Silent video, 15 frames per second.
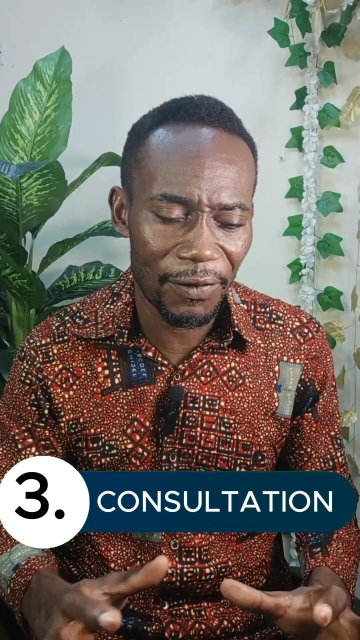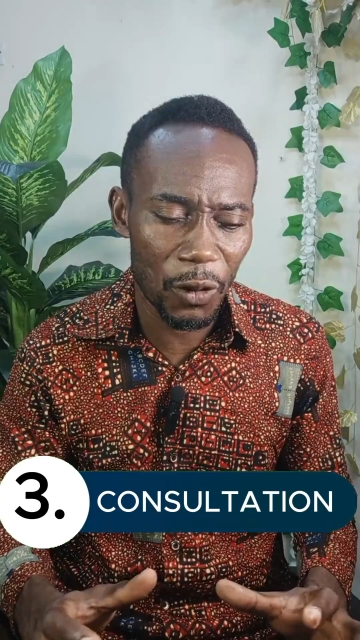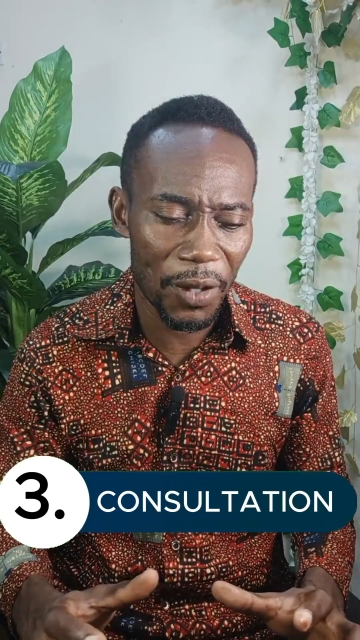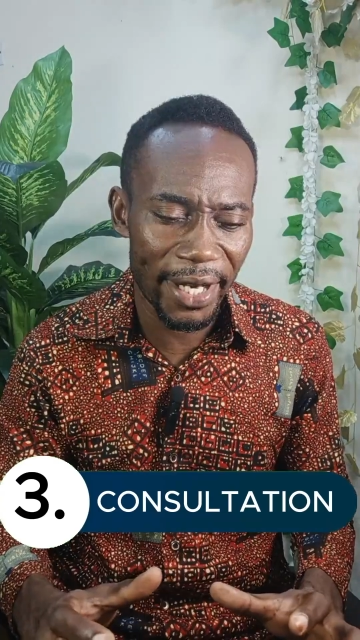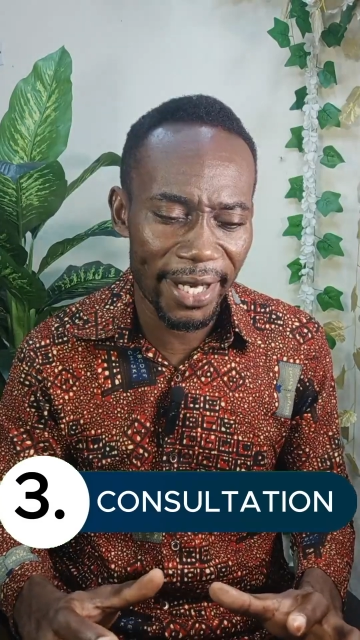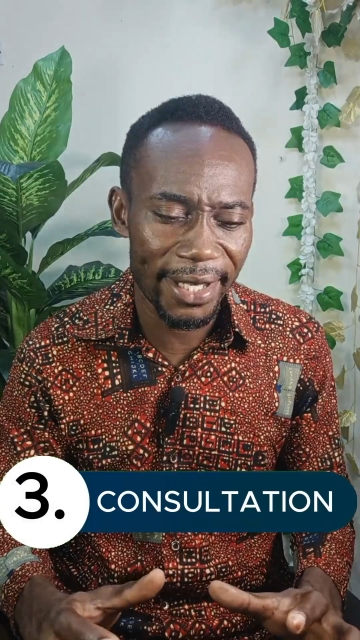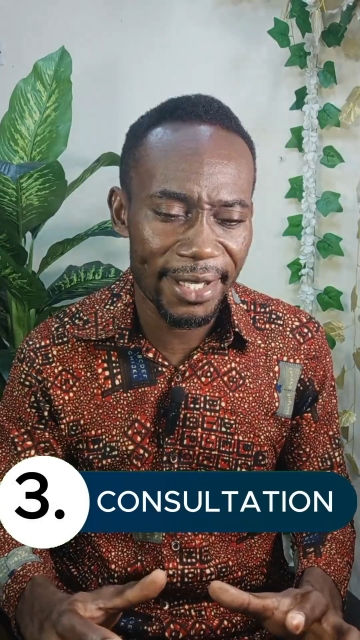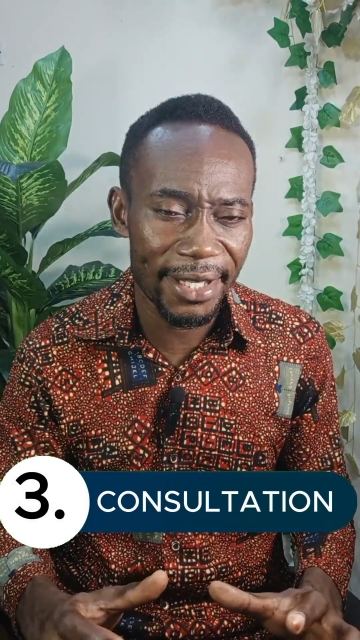of
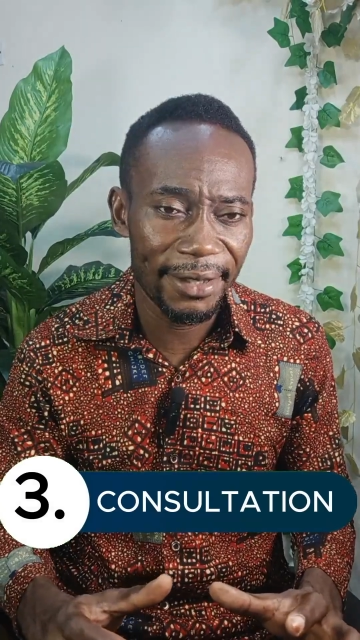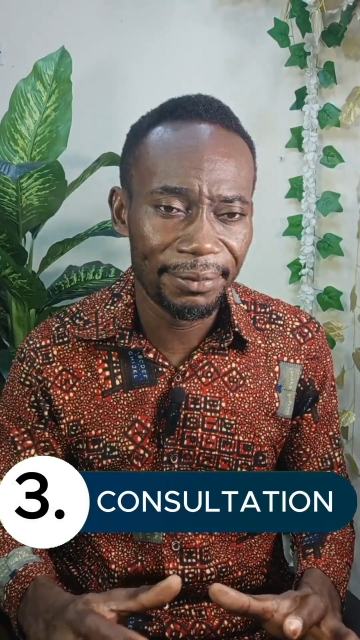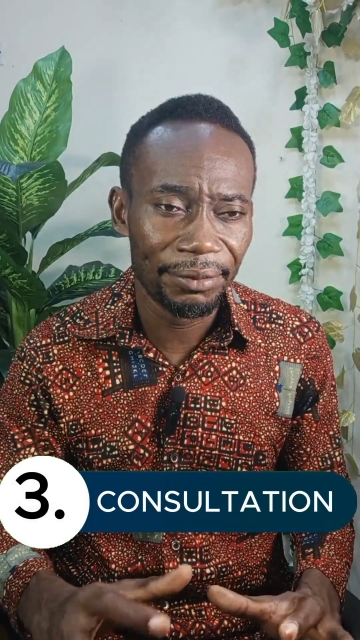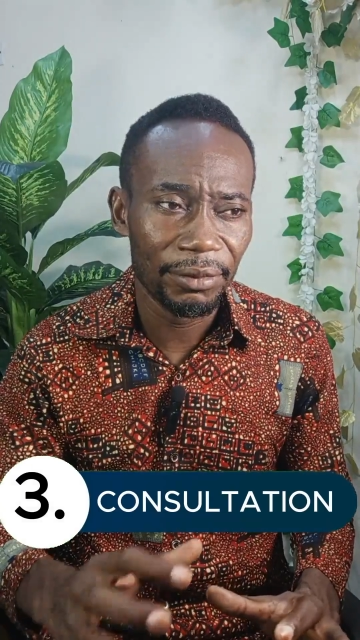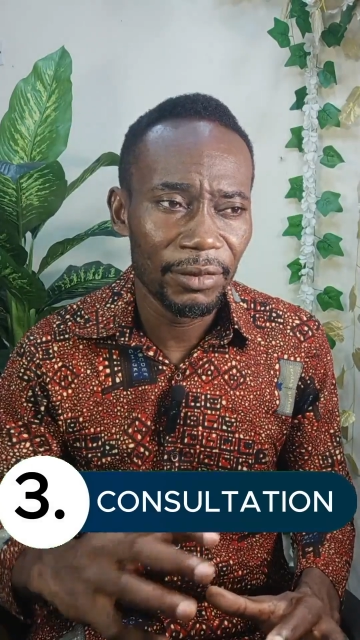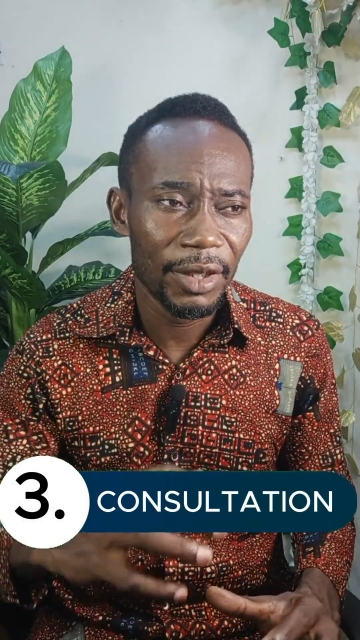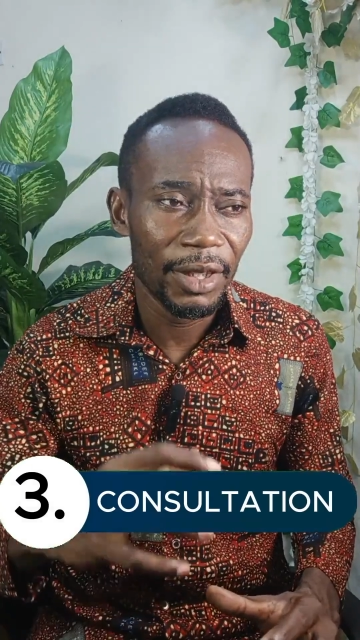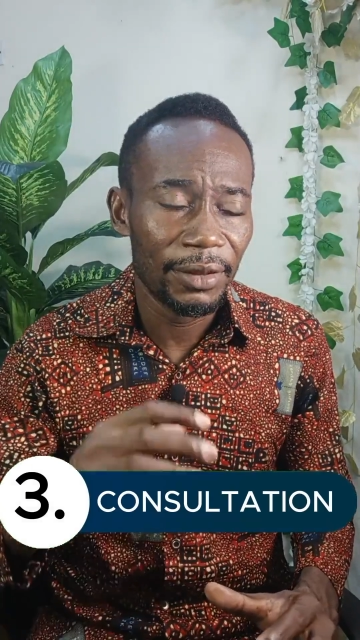doing it
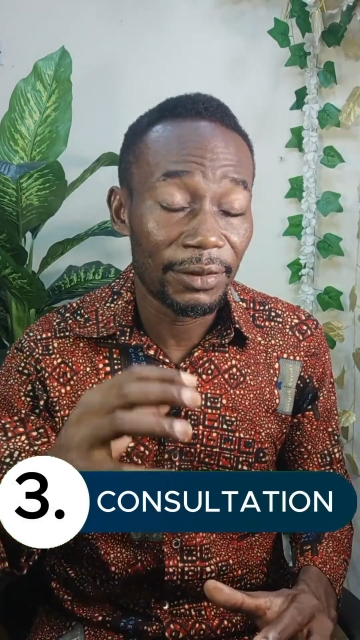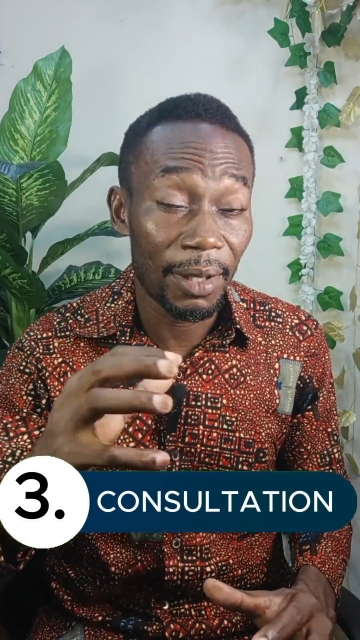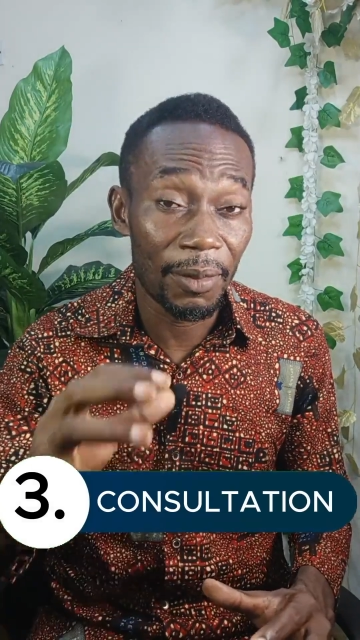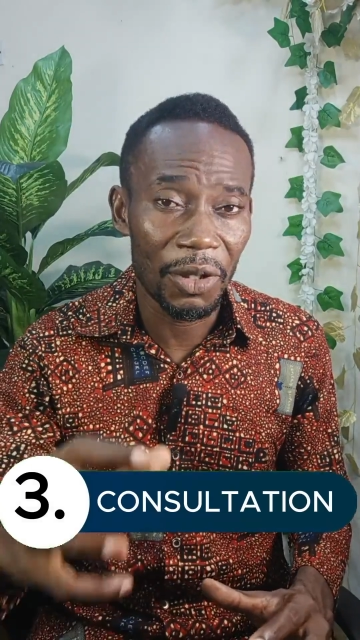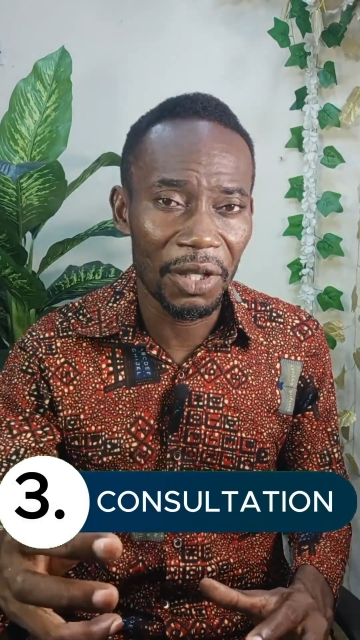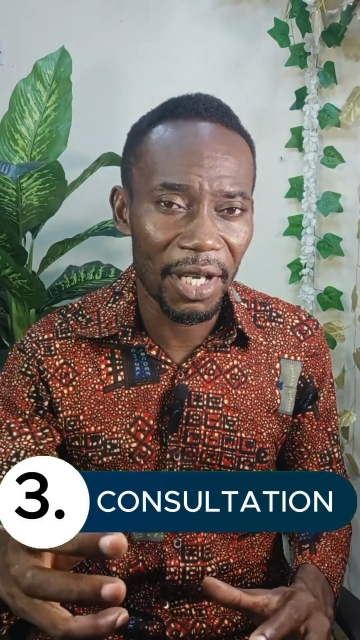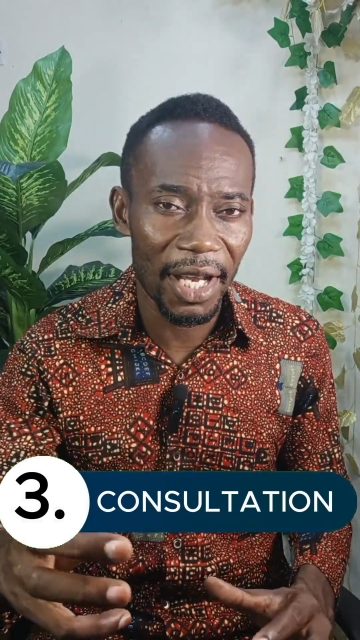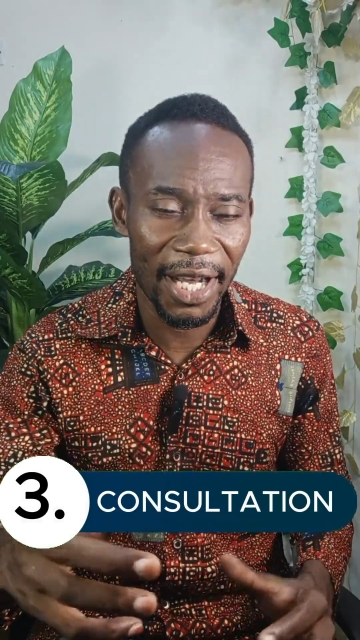
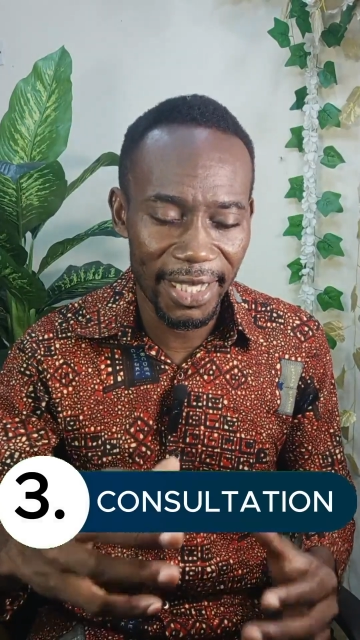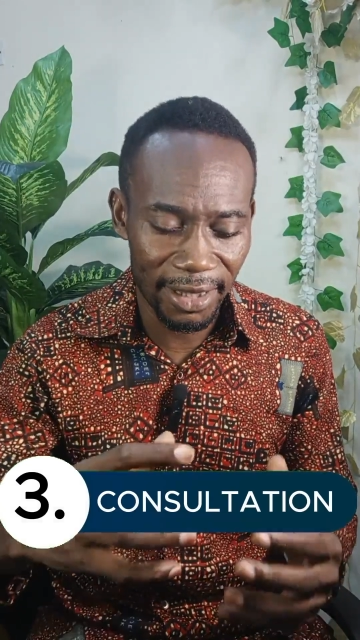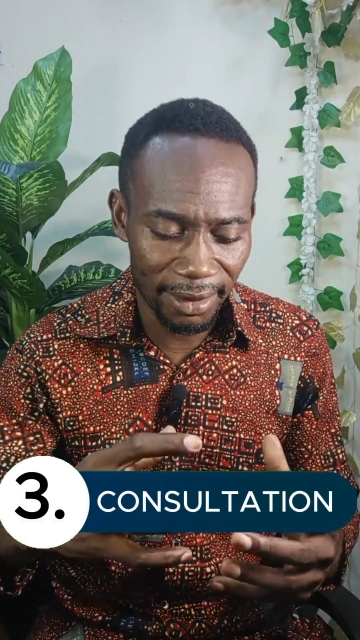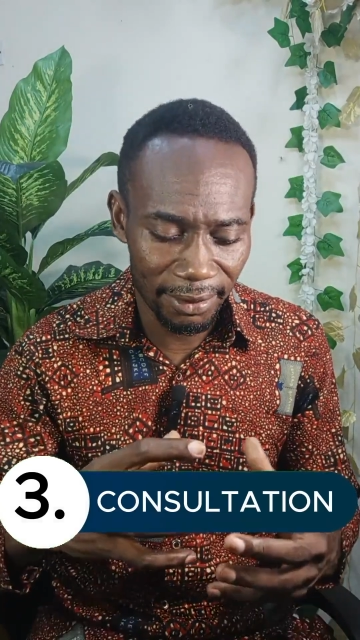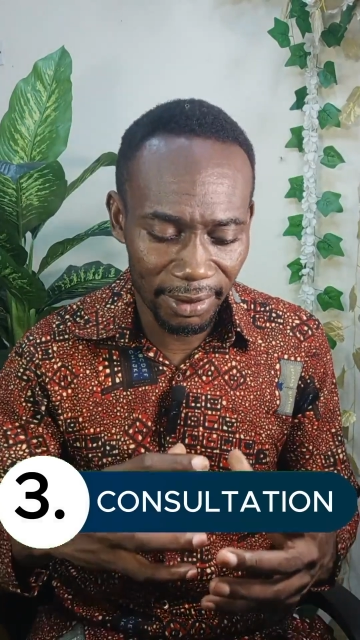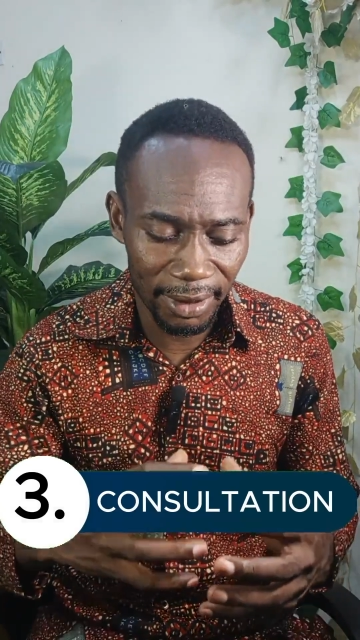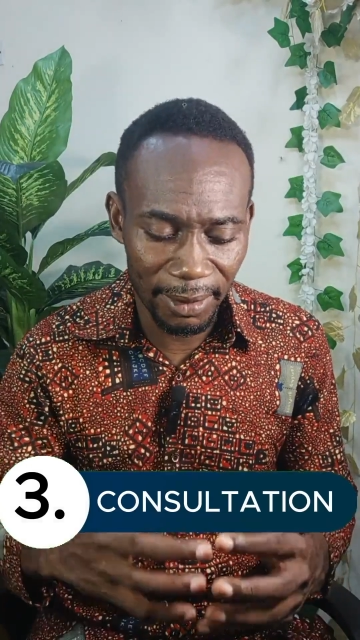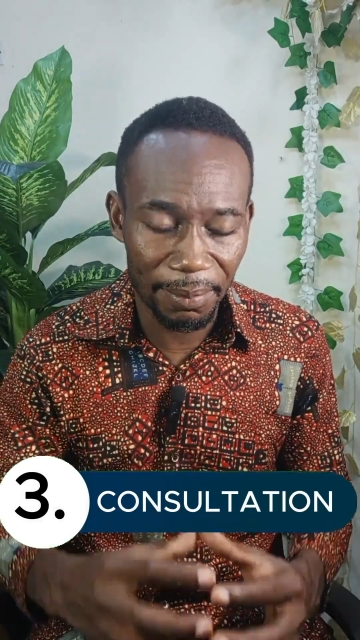from
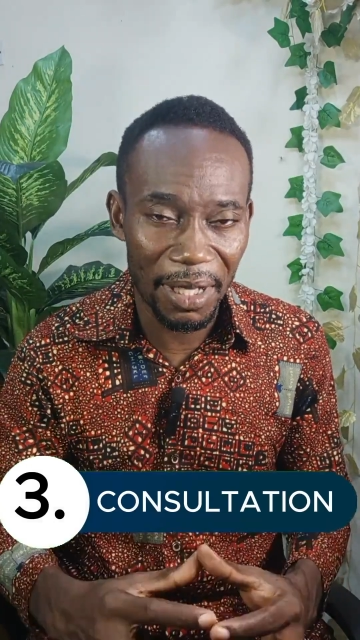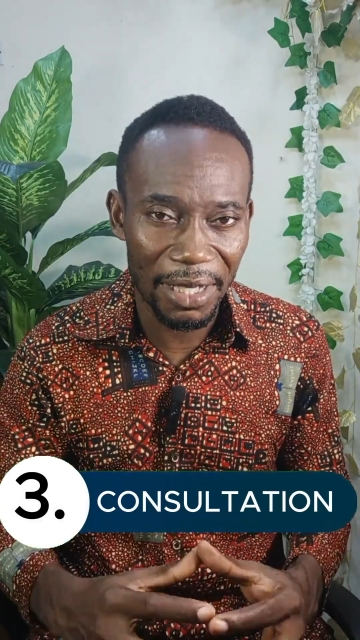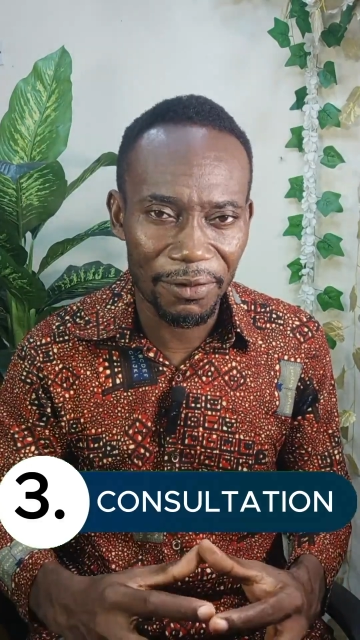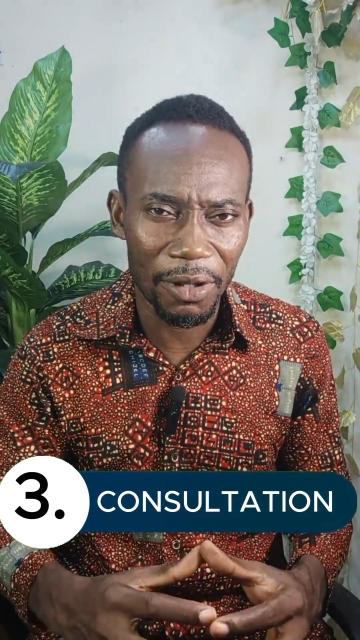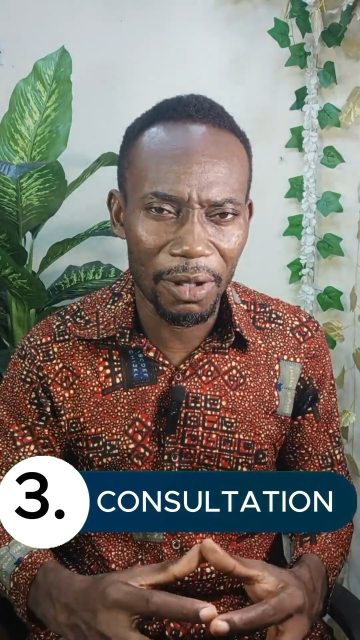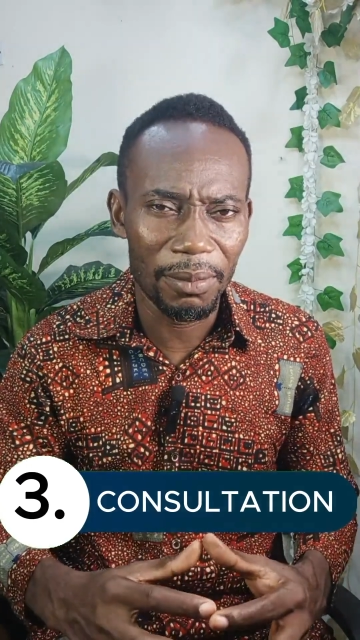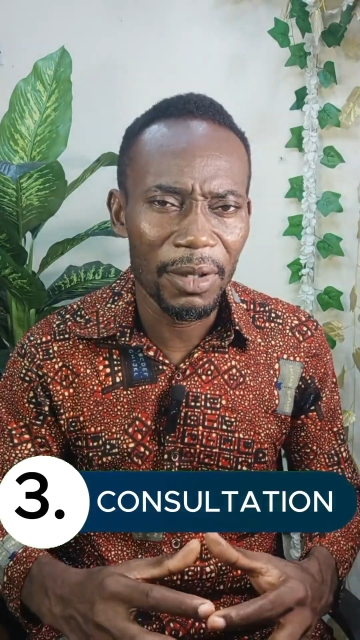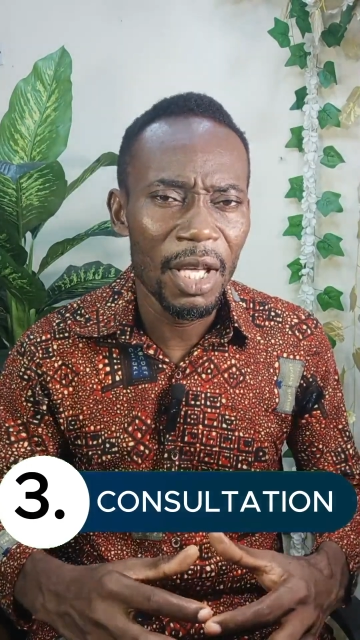online a
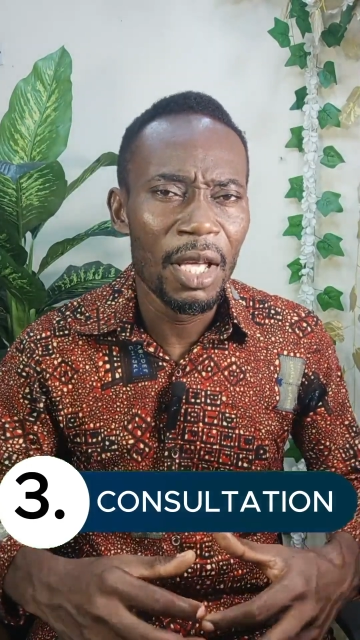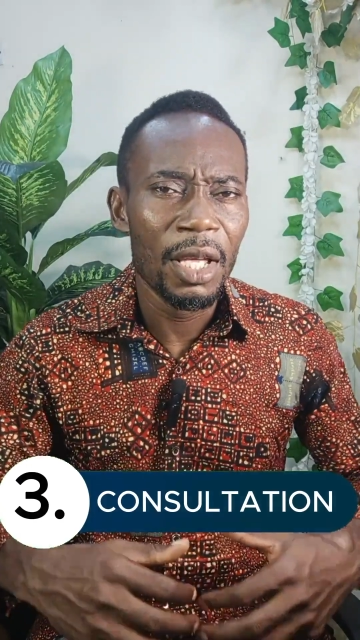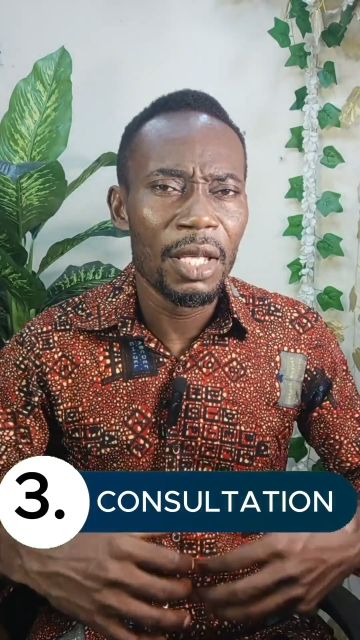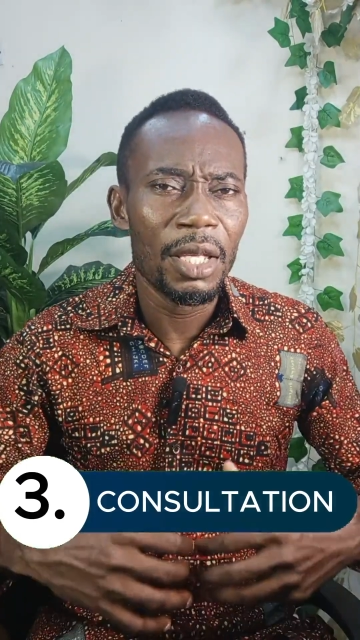platform.